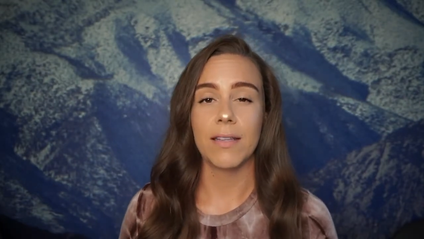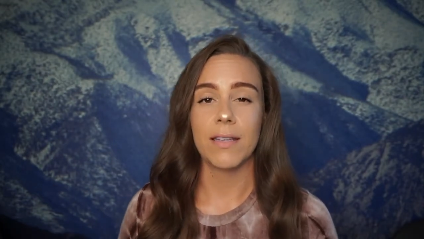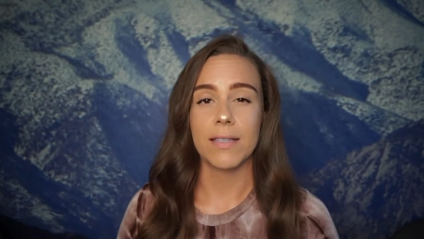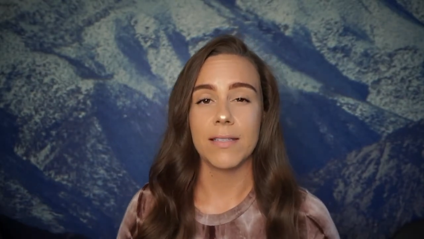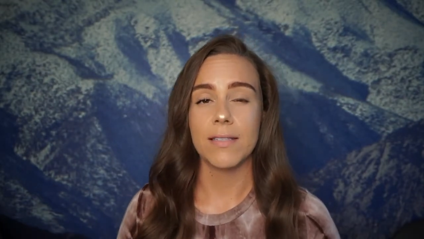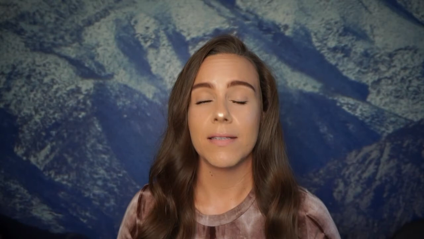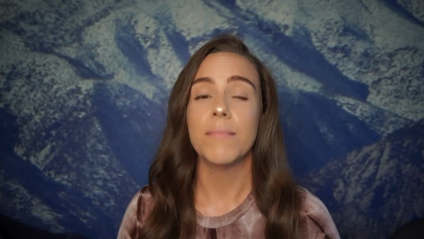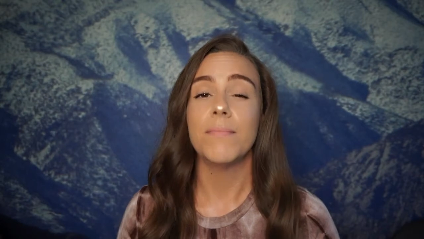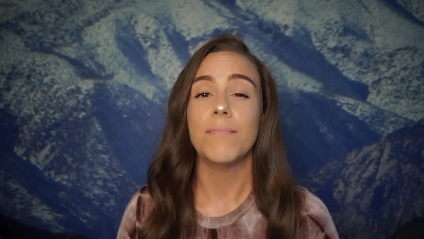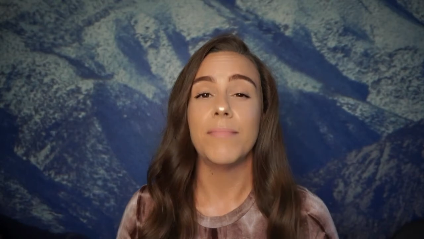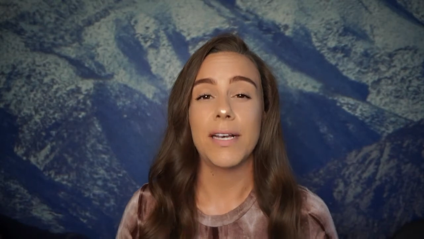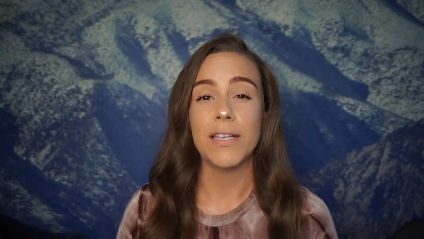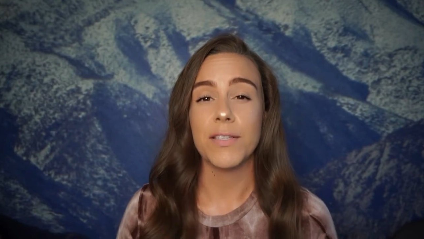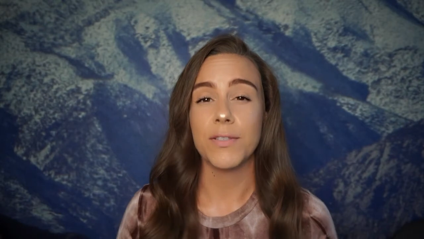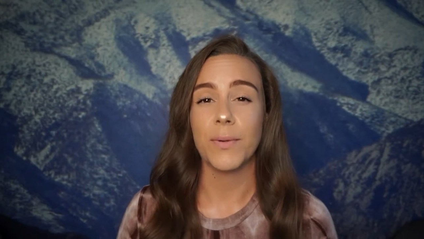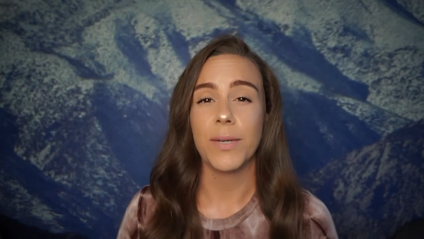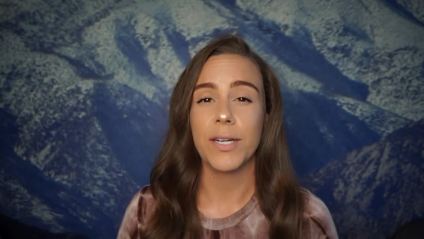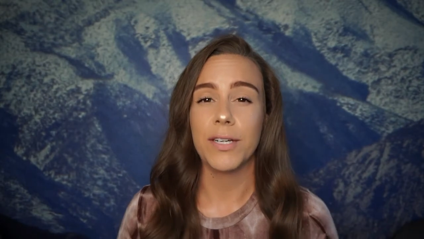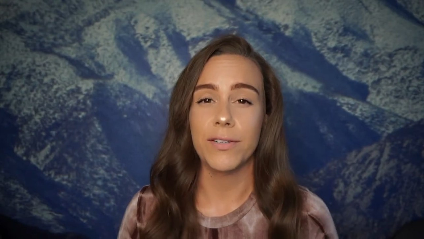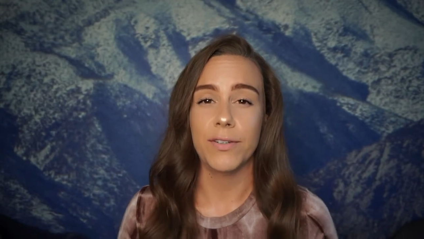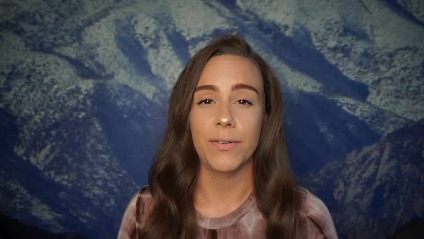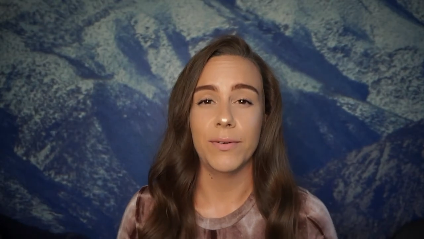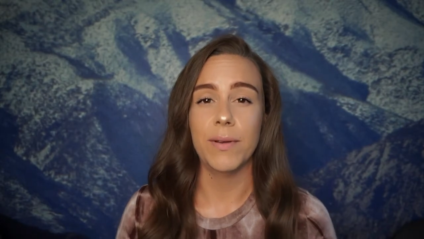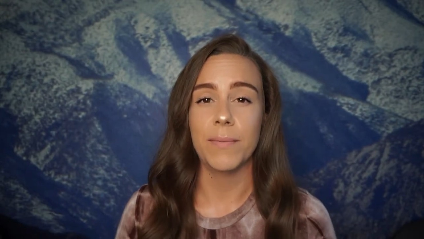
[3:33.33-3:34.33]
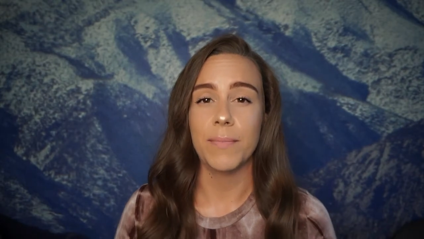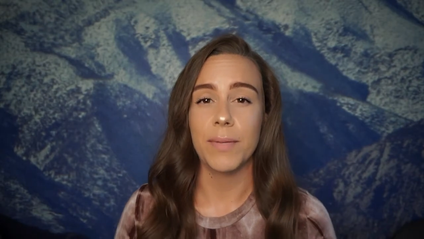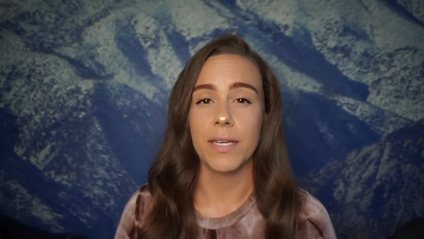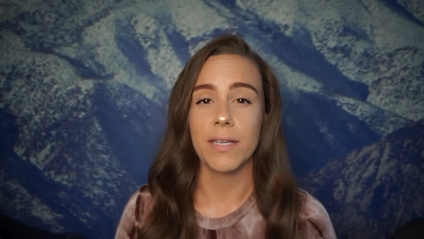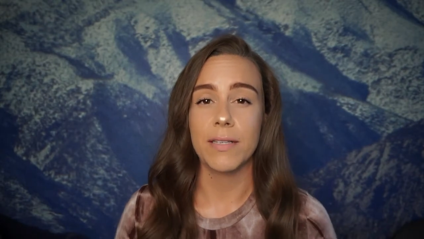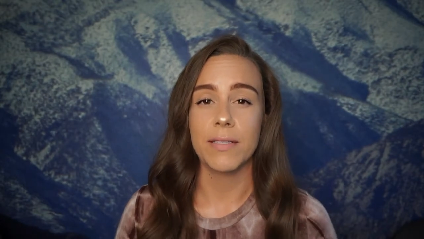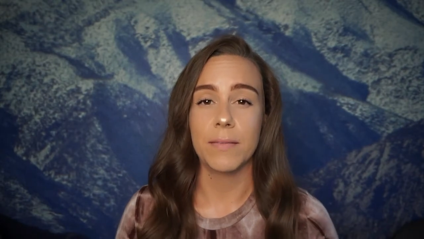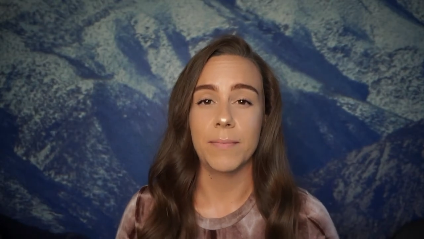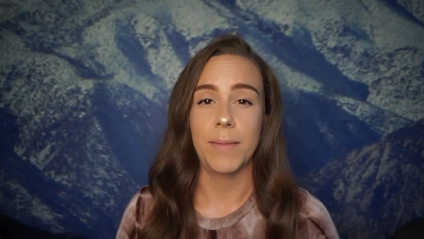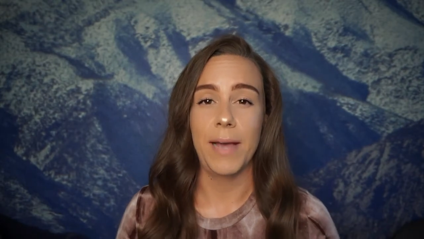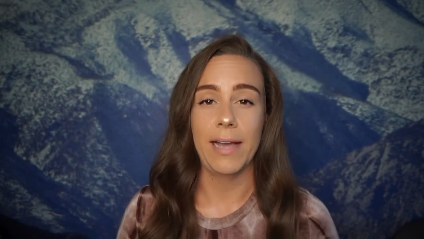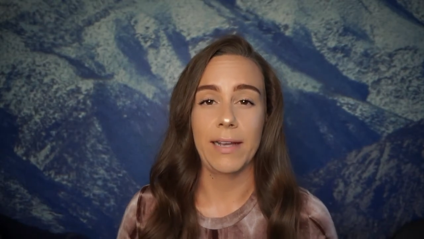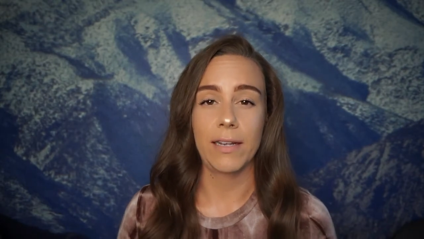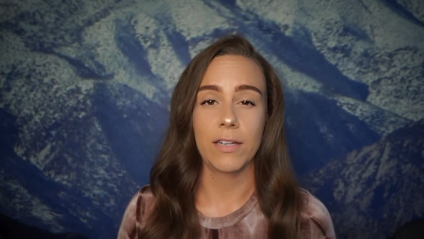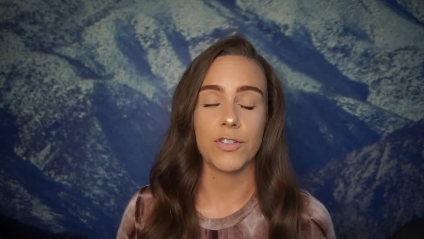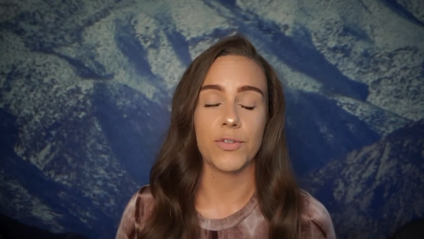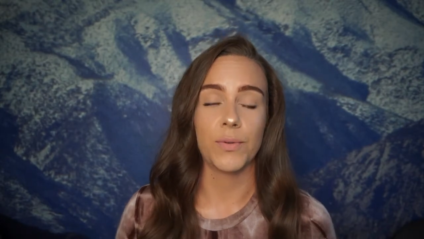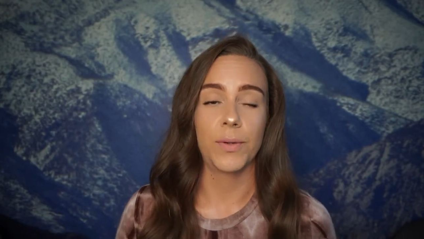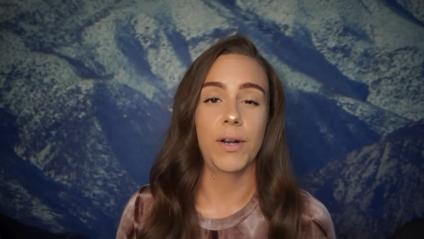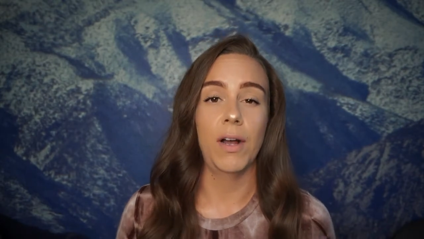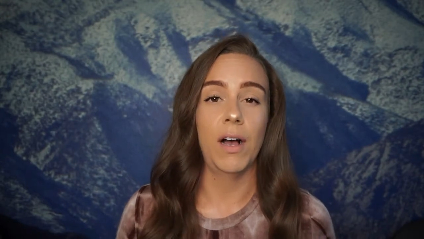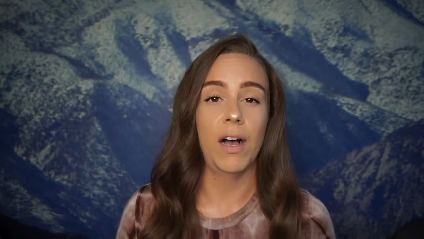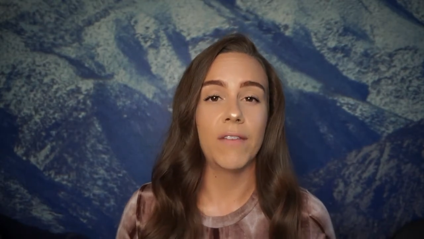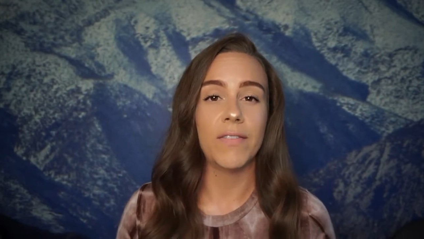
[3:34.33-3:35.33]
That's the best way to do it, because the packaged
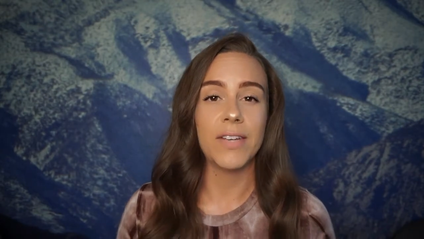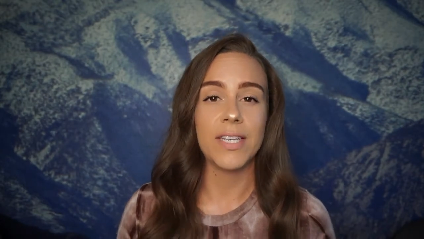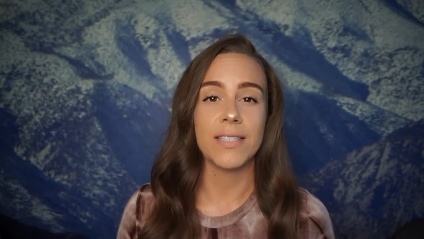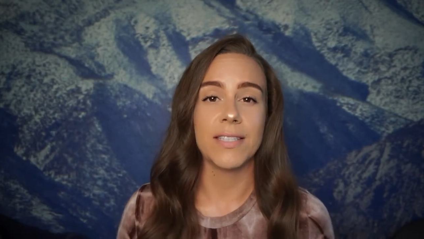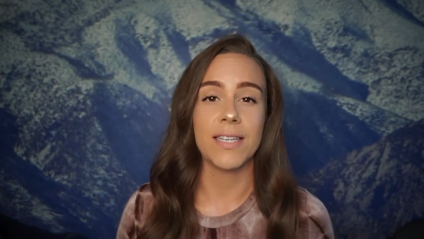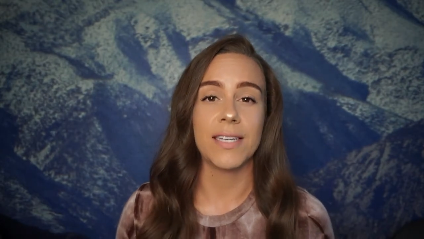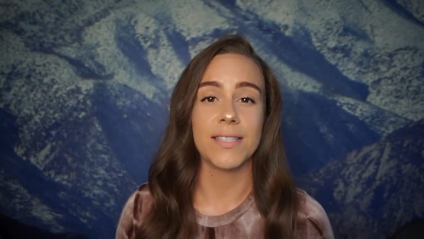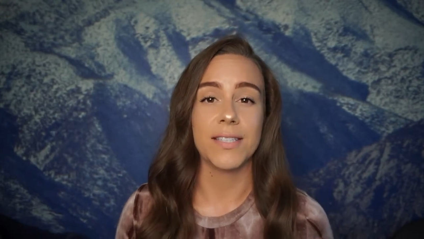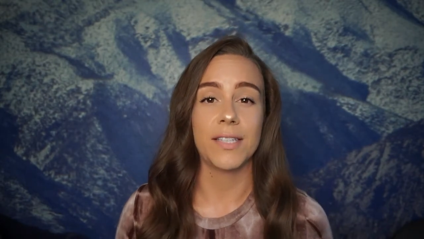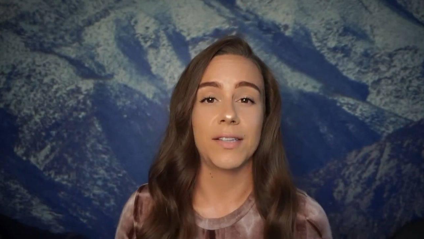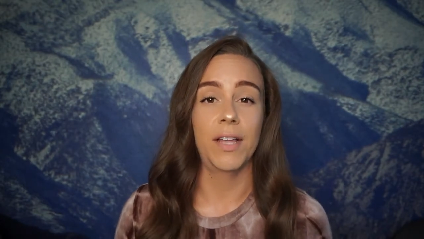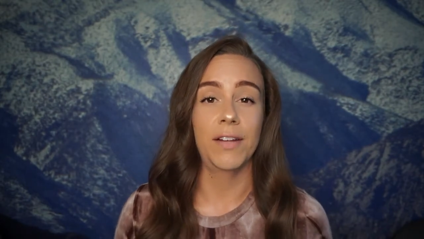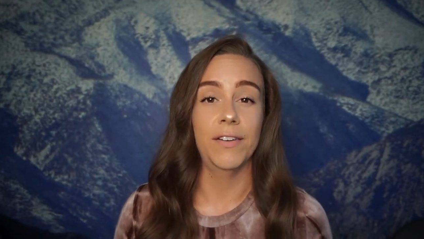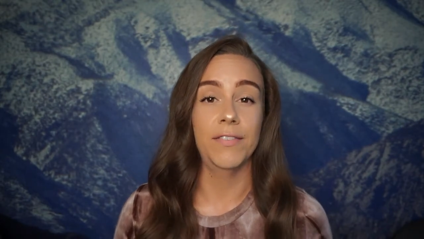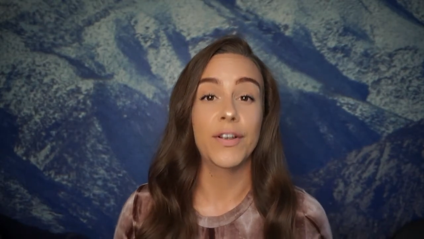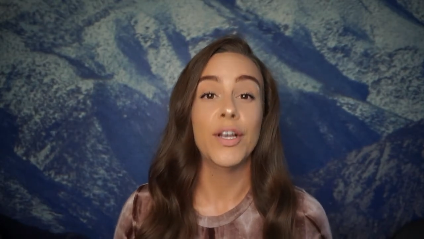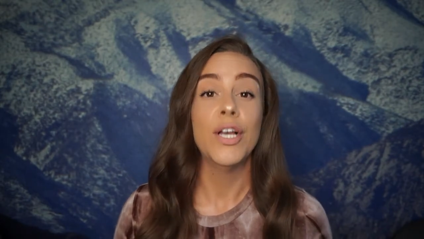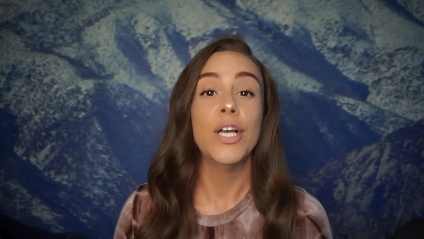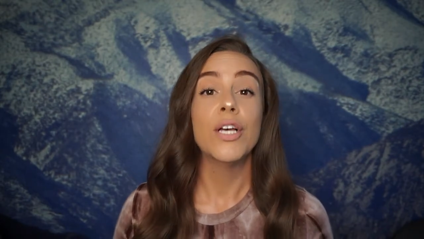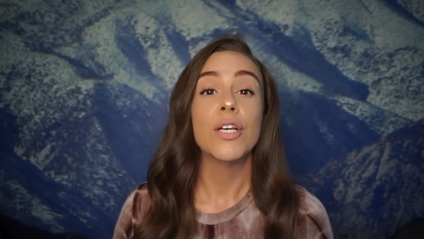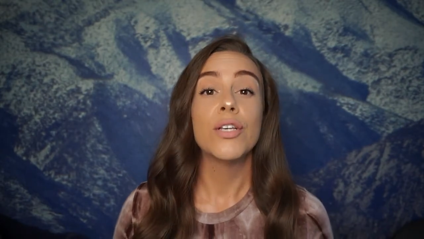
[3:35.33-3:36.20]
one obviously has a lot of